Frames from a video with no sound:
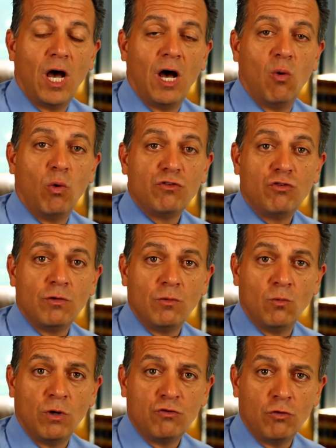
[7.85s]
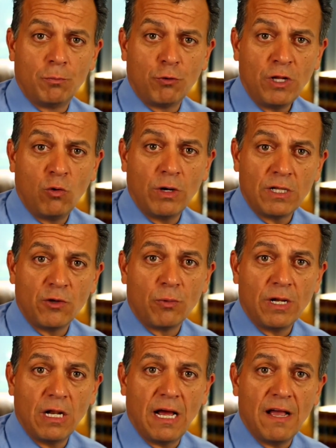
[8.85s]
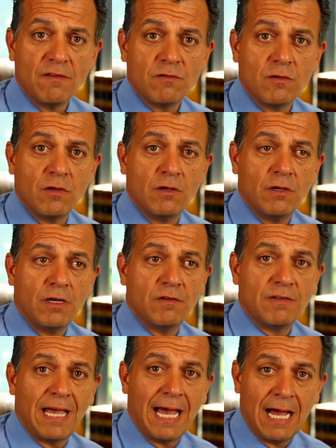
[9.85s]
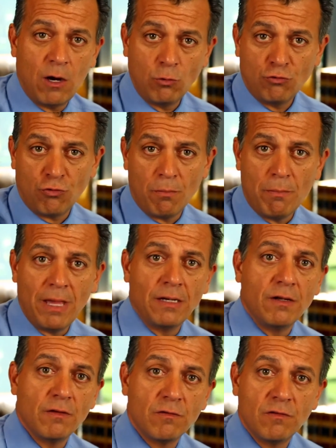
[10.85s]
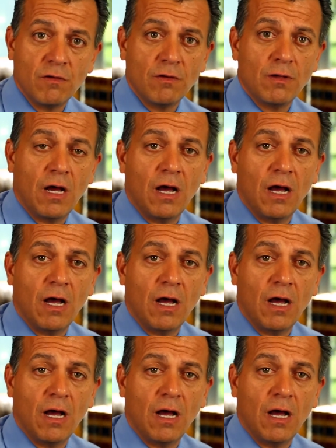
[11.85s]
what you'll pretty quickly realize is how tremendous